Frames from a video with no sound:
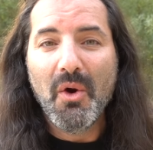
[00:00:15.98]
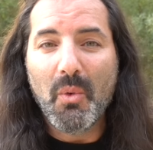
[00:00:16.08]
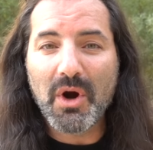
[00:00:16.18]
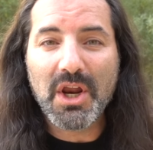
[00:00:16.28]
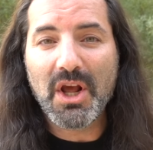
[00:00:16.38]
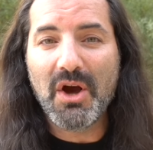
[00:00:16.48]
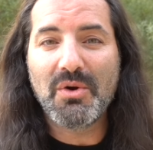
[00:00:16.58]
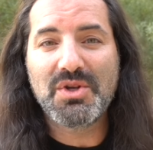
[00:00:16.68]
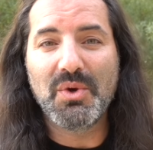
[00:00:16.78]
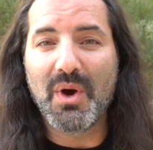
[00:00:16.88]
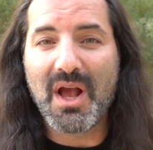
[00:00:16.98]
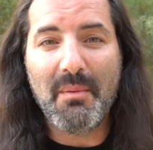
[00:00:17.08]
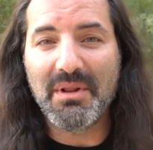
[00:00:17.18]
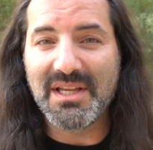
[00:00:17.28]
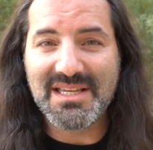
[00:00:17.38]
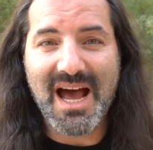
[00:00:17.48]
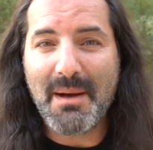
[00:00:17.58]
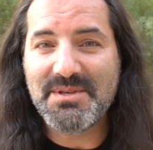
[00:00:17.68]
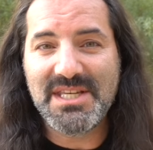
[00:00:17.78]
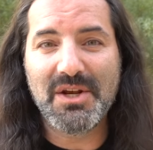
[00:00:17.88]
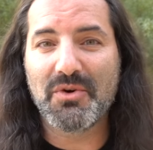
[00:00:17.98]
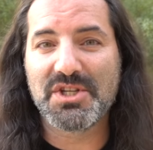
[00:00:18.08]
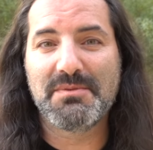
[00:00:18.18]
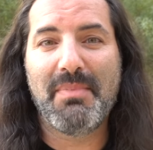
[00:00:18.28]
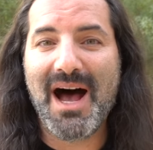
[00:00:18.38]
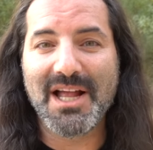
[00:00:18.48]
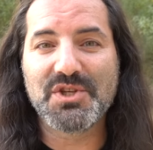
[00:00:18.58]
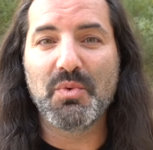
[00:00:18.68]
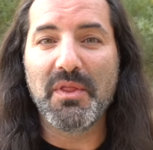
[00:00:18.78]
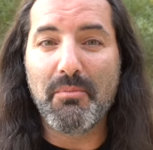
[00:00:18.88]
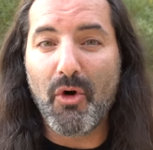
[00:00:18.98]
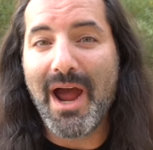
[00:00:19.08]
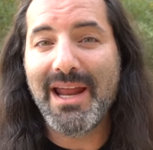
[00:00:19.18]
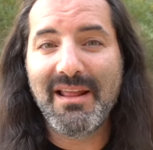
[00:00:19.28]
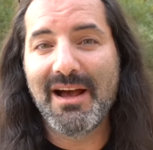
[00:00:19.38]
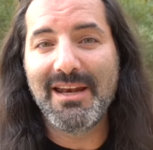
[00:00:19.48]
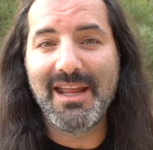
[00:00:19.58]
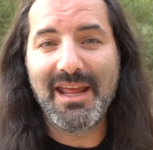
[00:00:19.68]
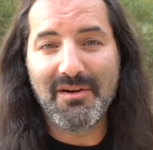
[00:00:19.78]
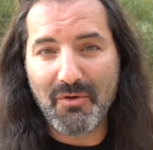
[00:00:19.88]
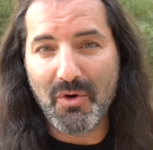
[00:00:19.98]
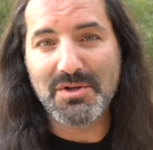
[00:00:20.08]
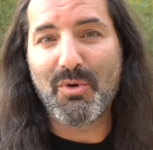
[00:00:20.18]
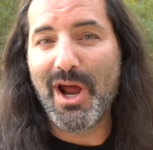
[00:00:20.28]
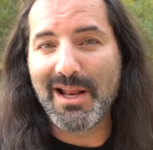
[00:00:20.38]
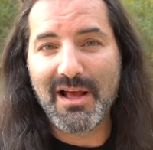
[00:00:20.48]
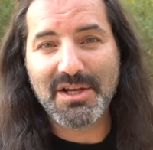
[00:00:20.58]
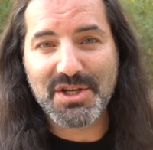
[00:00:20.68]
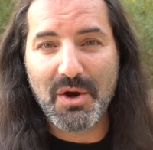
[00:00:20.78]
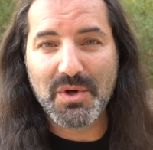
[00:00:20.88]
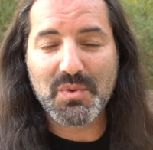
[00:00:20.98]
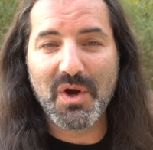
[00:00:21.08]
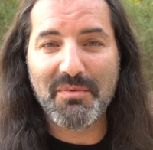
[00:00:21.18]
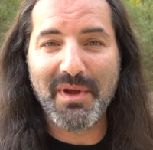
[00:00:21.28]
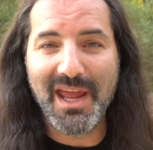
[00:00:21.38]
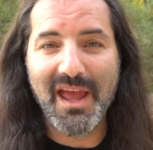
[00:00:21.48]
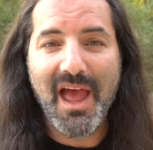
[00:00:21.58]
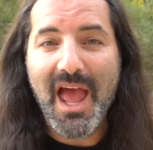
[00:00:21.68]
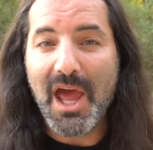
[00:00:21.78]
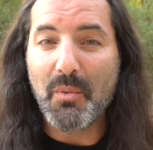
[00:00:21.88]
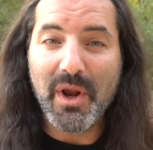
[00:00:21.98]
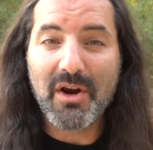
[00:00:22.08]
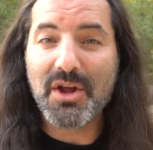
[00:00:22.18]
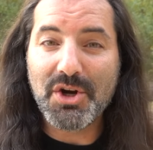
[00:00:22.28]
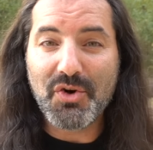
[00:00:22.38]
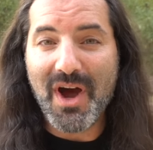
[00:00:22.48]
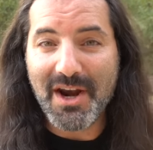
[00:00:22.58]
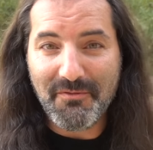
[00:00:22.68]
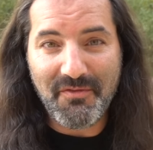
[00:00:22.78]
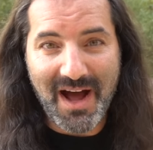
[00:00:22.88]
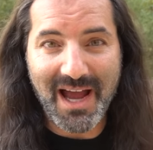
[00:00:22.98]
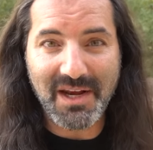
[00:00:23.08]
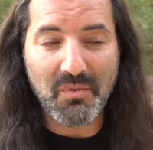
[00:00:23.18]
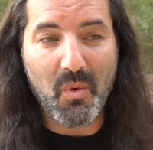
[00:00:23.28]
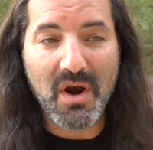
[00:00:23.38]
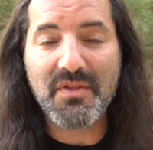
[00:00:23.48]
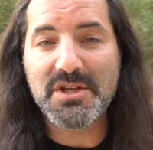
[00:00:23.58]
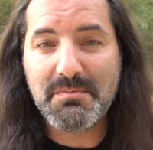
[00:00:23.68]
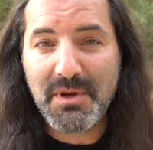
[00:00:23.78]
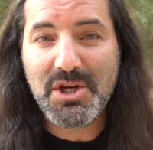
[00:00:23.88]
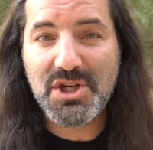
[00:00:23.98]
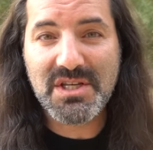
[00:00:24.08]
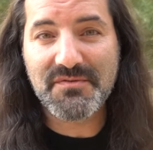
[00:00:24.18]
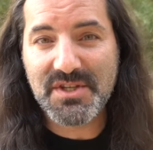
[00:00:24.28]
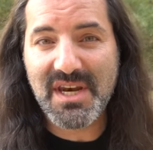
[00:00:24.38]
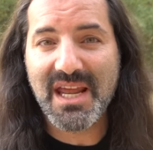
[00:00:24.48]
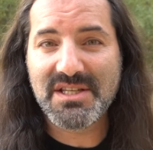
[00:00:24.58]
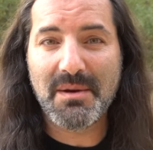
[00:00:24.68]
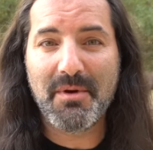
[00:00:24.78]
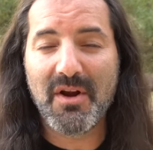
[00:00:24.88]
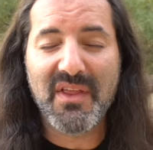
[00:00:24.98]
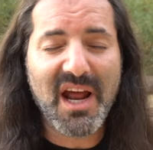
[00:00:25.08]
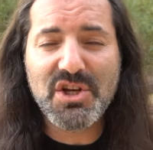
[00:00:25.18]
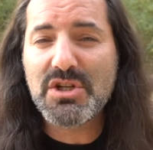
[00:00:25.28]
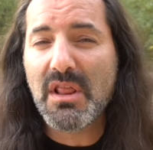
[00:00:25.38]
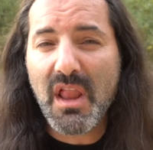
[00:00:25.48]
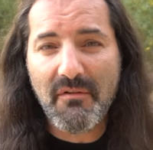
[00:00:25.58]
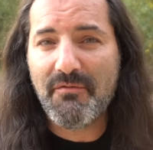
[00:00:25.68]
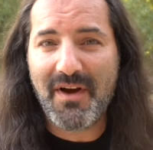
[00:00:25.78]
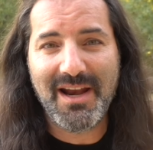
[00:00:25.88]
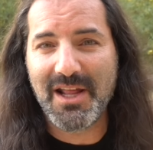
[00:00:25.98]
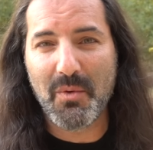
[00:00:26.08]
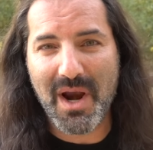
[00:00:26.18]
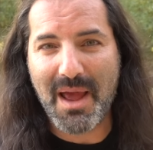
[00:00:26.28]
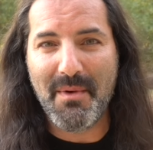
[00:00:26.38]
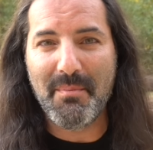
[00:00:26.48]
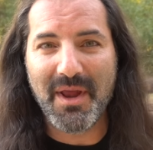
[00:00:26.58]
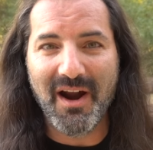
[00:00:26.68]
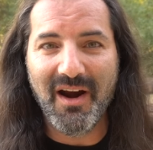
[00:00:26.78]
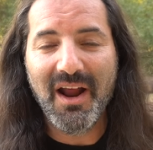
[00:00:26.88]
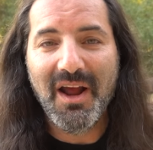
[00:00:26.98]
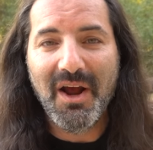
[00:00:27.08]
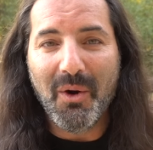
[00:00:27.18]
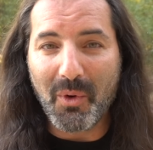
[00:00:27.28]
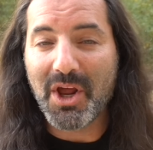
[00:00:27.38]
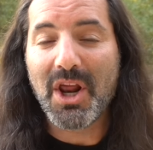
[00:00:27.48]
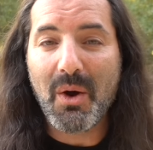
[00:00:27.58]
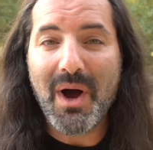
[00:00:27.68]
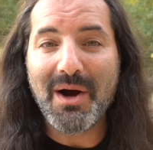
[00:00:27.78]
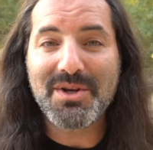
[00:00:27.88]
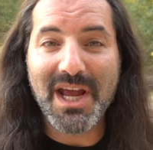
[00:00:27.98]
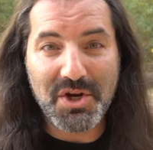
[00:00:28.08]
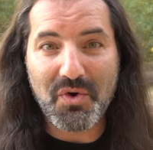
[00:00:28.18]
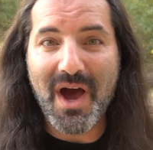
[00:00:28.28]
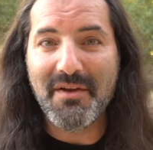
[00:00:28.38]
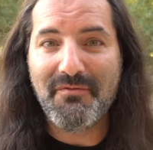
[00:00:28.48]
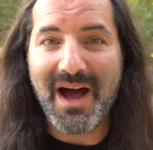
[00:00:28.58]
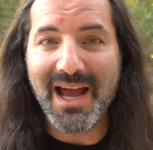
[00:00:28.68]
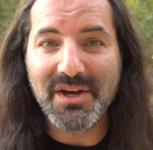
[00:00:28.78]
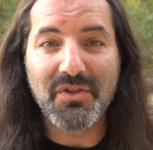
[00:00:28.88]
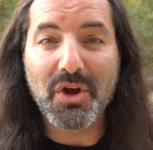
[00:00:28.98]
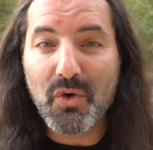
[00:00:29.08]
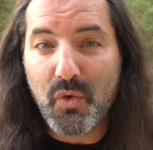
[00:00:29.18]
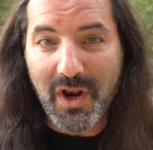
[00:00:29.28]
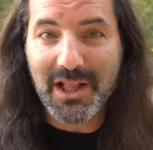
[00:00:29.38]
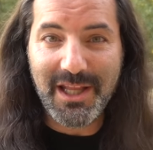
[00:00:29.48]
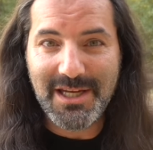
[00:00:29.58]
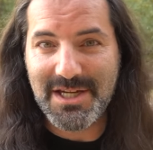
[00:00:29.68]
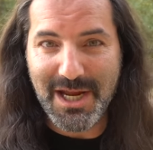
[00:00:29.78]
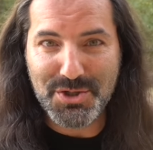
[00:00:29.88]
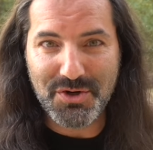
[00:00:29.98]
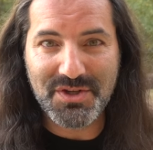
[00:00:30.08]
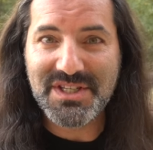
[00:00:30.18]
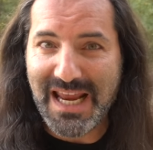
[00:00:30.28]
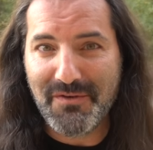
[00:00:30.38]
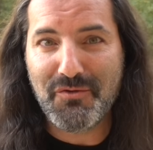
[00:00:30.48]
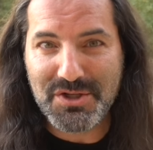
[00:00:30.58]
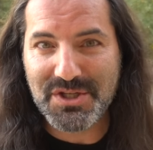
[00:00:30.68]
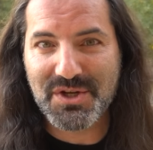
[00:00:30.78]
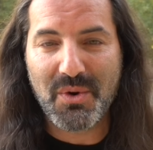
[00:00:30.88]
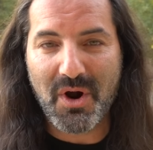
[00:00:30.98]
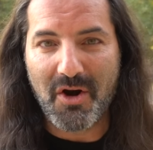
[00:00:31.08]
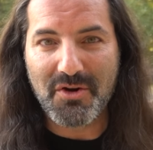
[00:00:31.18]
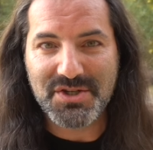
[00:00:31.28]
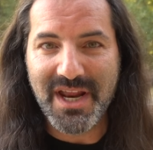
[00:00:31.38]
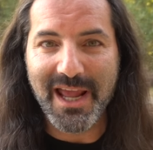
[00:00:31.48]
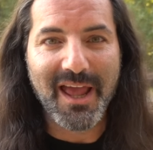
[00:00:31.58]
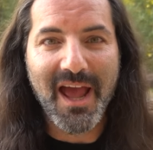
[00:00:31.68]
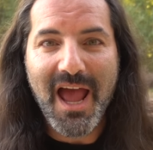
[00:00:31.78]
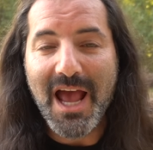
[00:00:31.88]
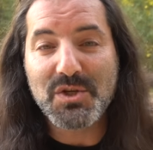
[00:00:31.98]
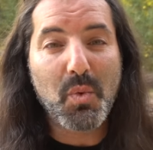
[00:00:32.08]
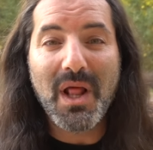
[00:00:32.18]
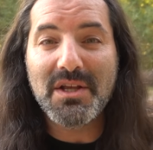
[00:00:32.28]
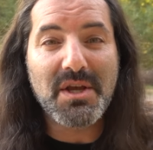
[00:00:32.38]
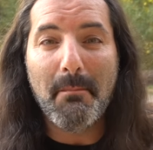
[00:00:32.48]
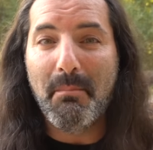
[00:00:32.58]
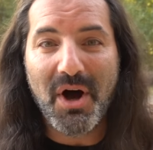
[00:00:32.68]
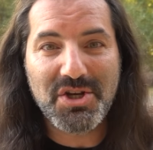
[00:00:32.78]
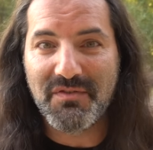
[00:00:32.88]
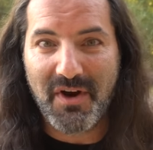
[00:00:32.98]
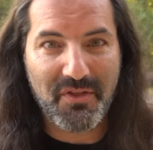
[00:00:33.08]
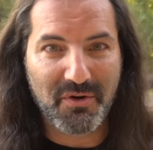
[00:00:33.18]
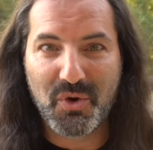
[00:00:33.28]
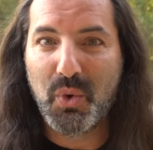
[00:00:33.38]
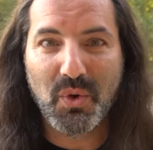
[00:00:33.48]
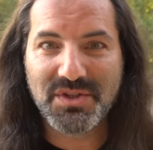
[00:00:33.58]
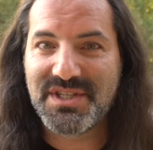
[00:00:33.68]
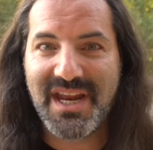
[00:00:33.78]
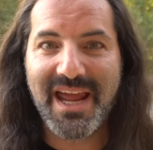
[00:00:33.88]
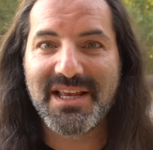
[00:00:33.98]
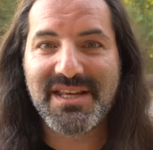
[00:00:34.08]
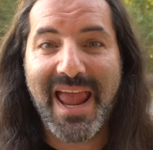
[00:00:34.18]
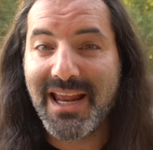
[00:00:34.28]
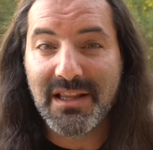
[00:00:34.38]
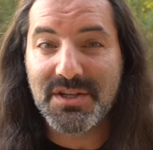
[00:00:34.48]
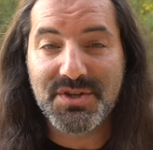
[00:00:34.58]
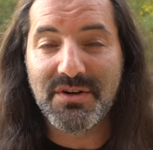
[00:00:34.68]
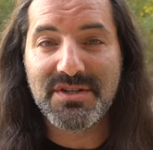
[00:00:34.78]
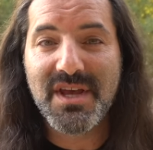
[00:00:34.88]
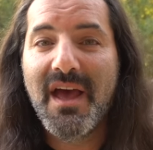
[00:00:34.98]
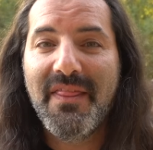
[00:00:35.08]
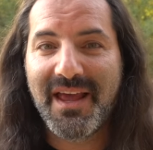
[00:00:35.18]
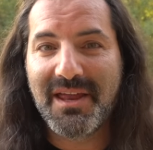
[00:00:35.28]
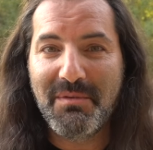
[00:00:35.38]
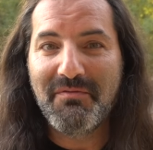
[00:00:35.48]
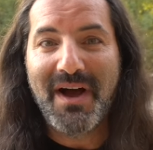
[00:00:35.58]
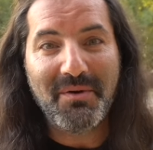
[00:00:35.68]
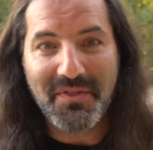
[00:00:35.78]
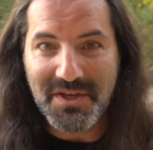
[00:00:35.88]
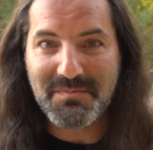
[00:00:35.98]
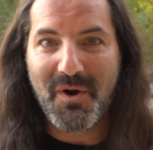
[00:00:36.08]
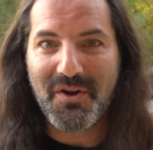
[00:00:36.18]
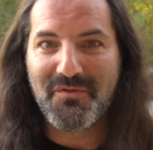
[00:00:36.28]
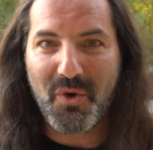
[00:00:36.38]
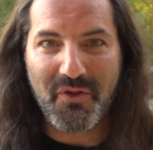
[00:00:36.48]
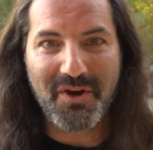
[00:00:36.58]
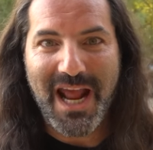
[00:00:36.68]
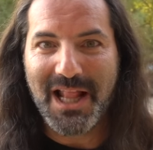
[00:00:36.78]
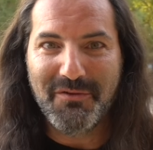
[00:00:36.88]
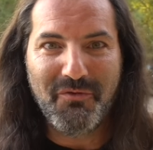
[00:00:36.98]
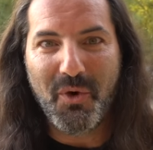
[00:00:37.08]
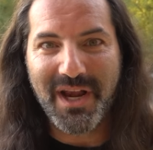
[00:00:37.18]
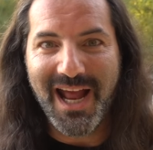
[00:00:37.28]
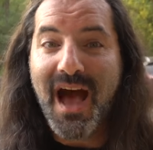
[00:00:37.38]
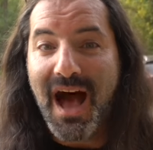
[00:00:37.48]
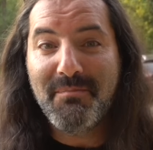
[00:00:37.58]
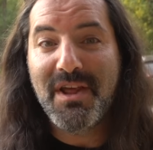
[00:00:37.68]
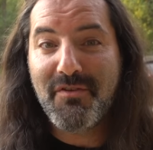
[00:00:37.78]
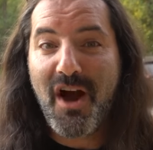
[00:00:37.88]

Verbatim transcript: we're going to go to a couple of top secret spots with Brian Gundy, and of course, Brian Kusko is with me. And we are going to try to find one of the species of snakes up here that I just love finding when I'm up here. We're going to go out and try to find the critically endangered San Francisco garter snake, as well as a bunch of other cool snakes and lizards that can be found in this part of Northern California. I'm Dave